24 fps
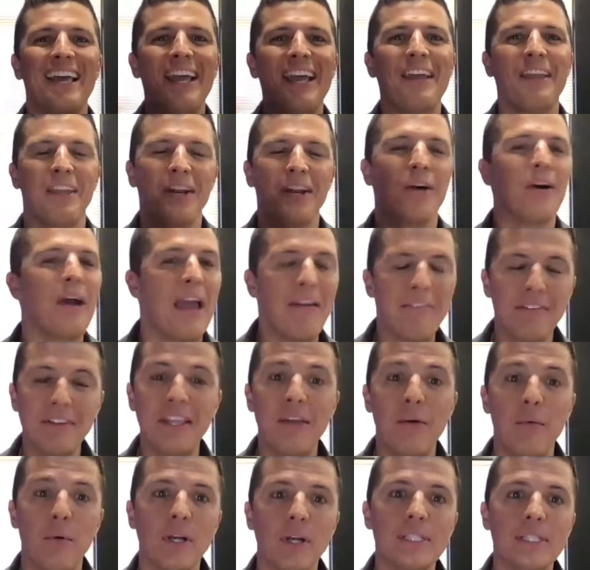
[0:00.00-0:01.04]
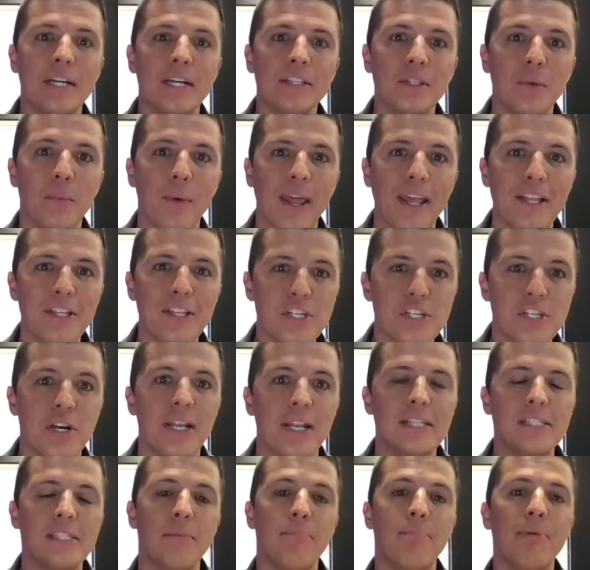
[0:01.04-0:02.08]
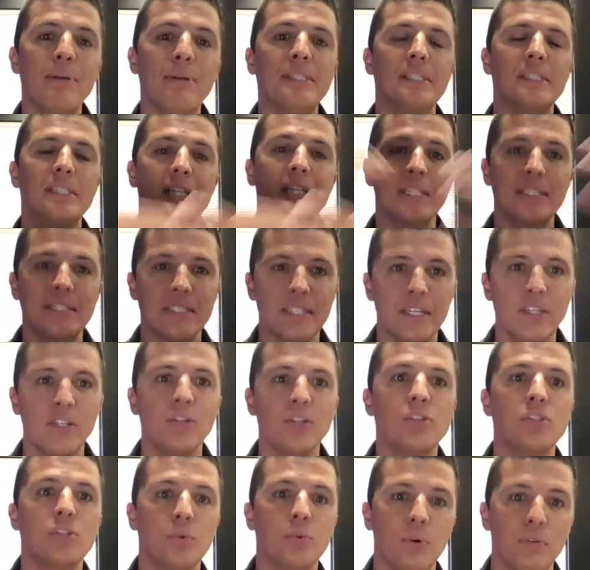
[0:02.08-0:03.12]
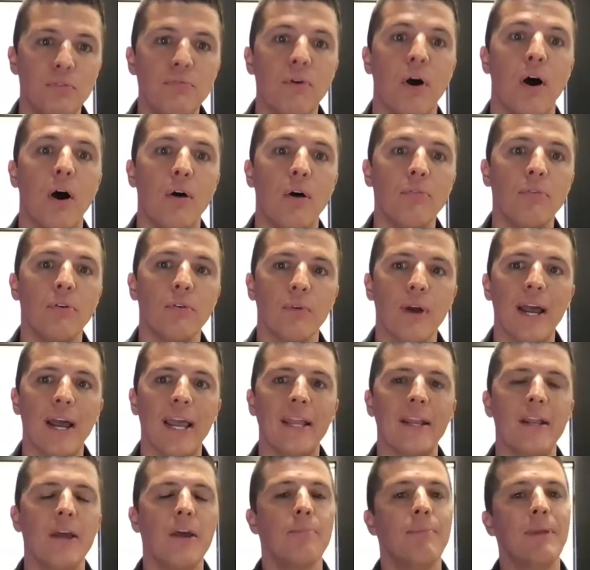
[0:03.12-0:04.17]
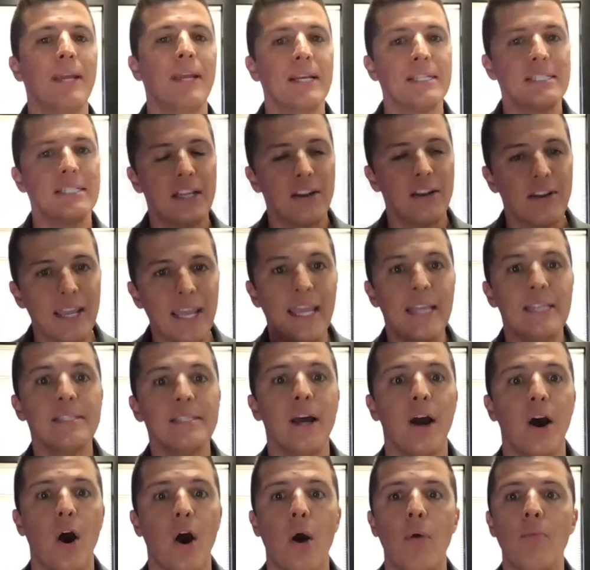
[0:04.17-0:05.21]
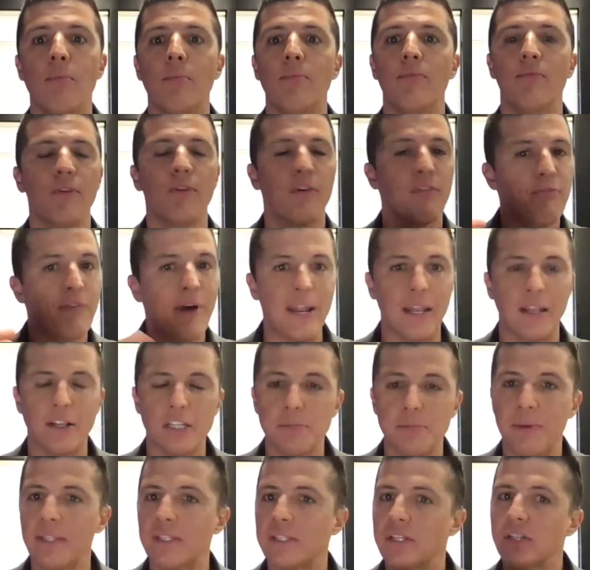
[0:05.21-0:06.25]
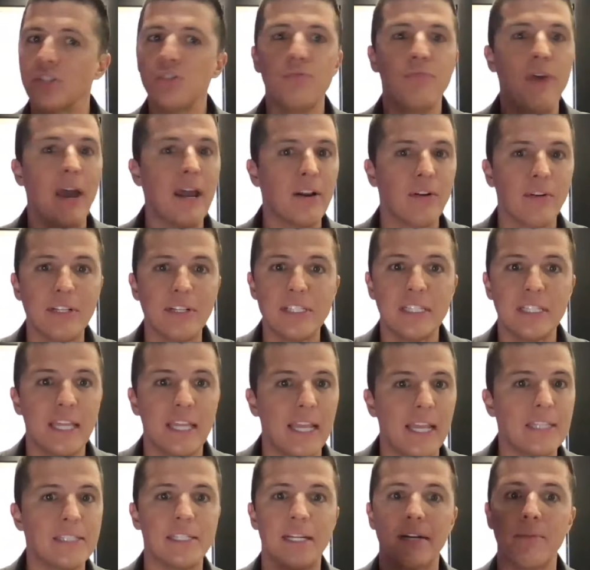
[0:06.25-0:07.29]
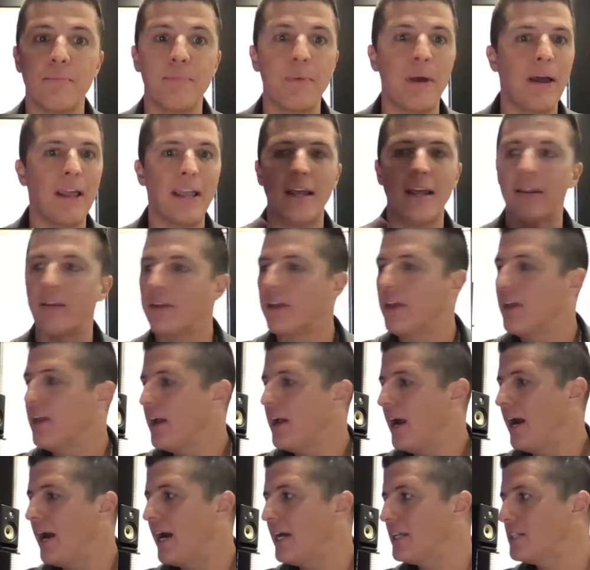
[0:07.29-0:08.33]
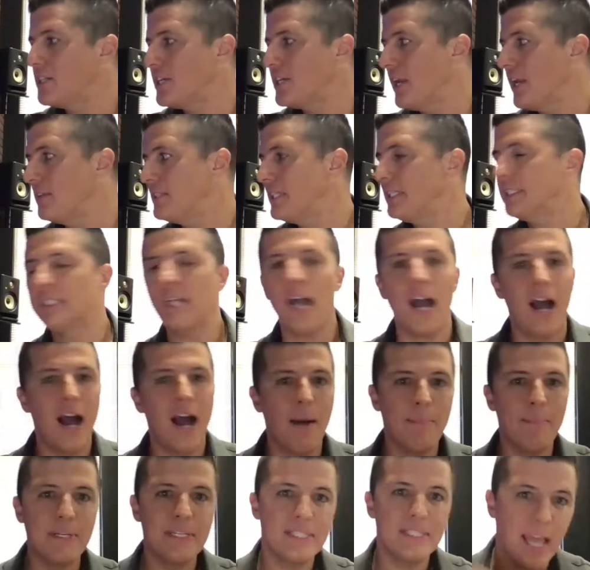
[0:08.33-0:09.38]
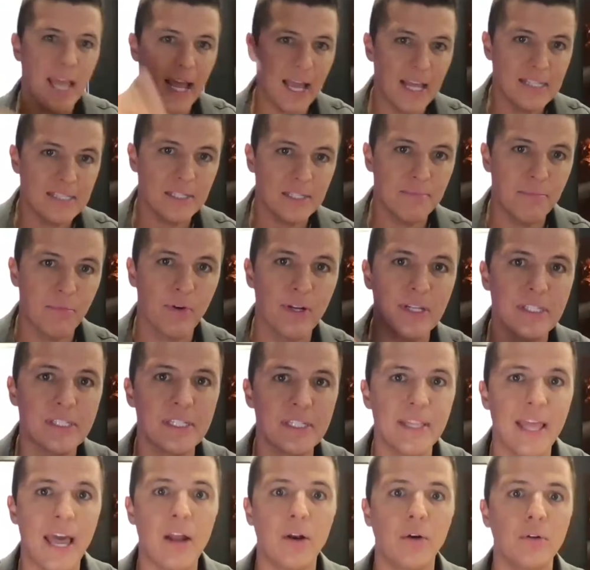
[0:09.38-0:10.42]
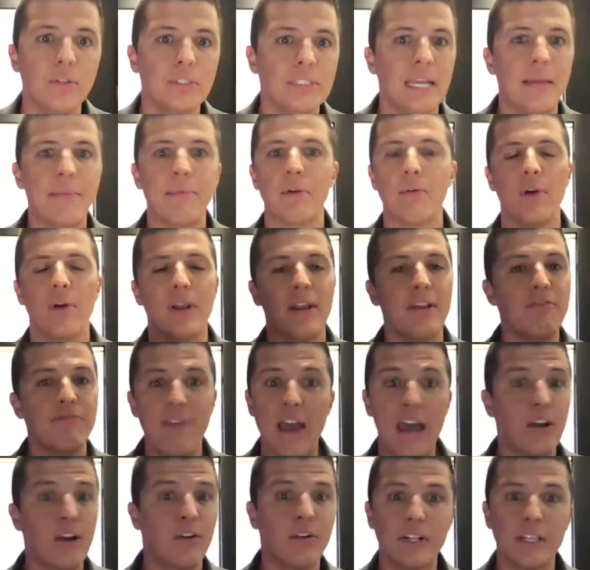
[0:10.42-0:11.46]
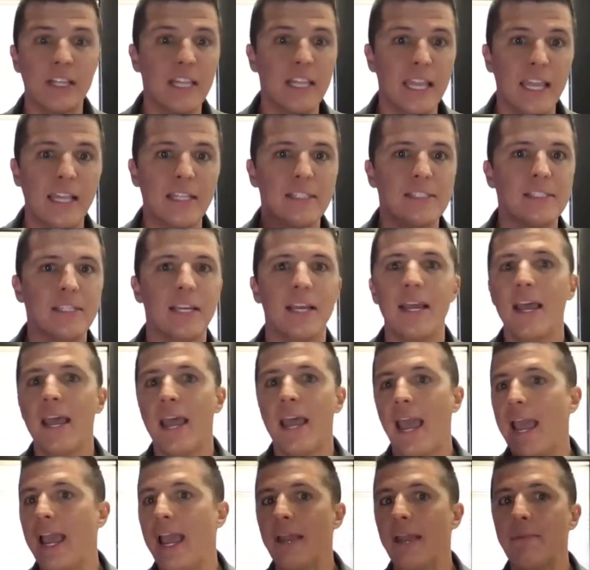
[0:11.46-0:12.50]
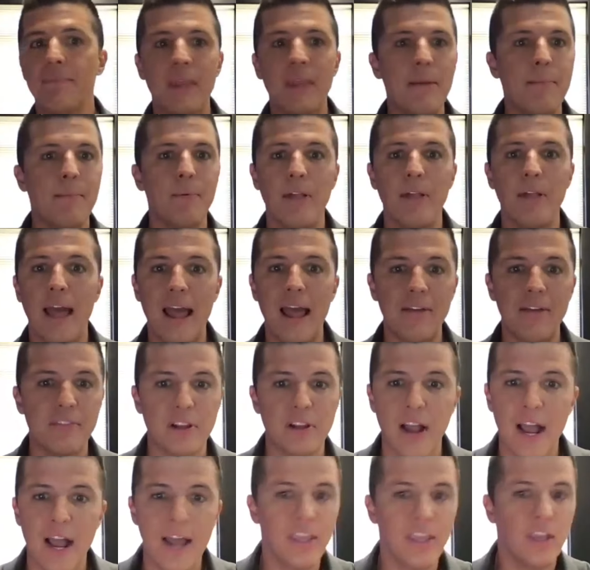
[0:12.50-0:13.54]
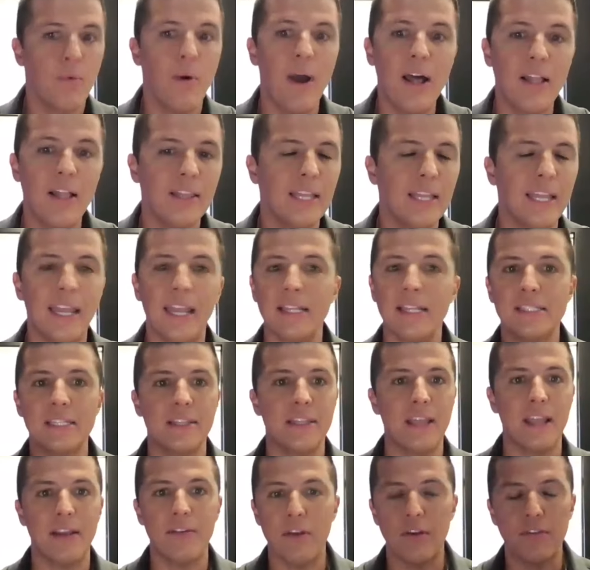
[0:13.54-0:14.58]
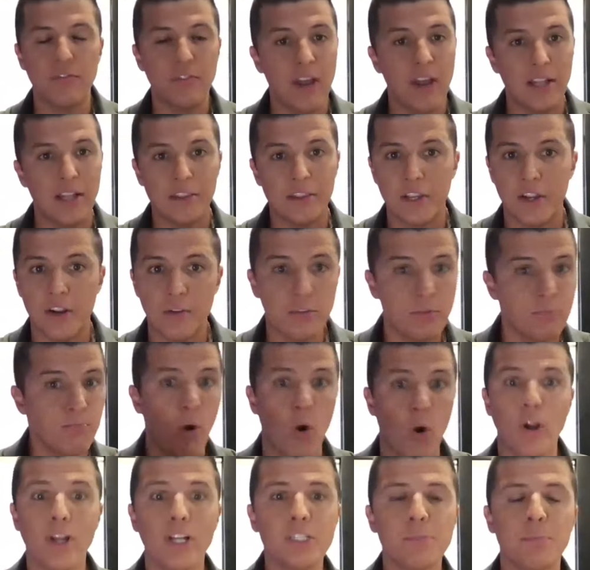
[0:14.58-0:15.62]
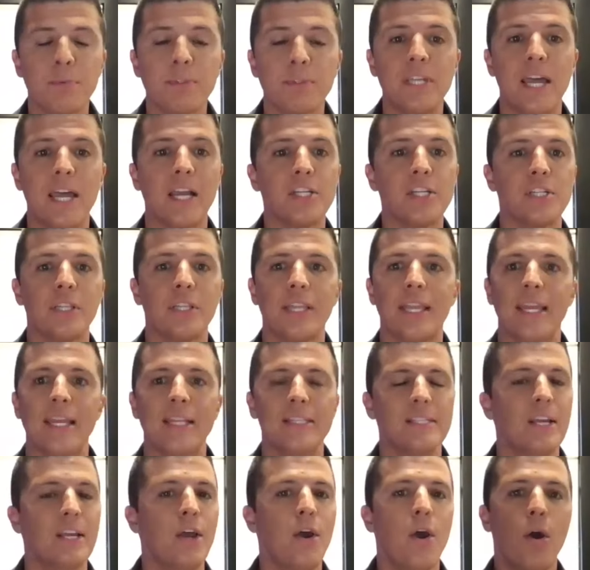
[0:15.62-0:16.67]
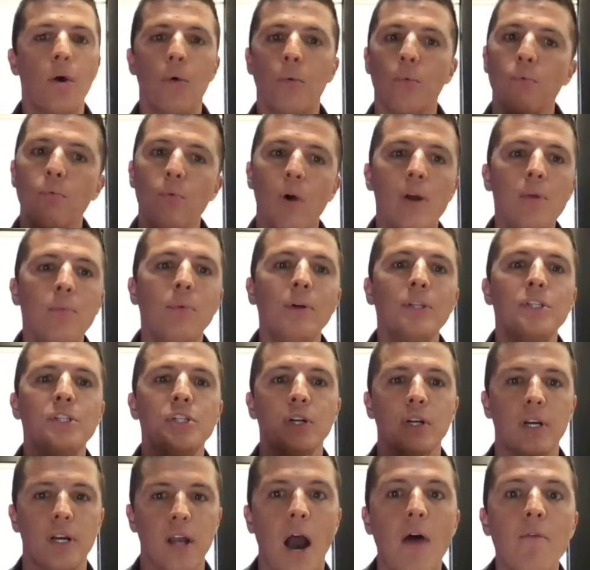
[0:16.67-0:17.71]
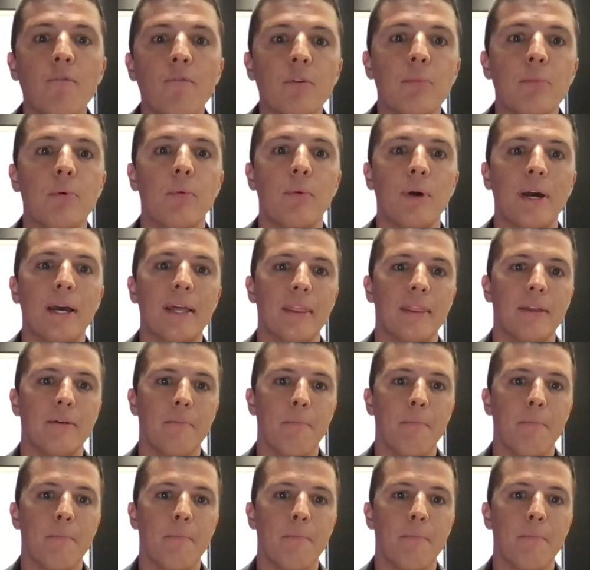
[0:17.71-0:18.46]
you know, everything works out the way it should as the business continues to evolve, right? Because there is a home for final expense. There's veteran leads that I got to shout out to Dom and Dez and Marissa and that whole team. They're running veteran leads and people have their IUL leads and they've got their mortgage protection leads. Run what you're comfortable with.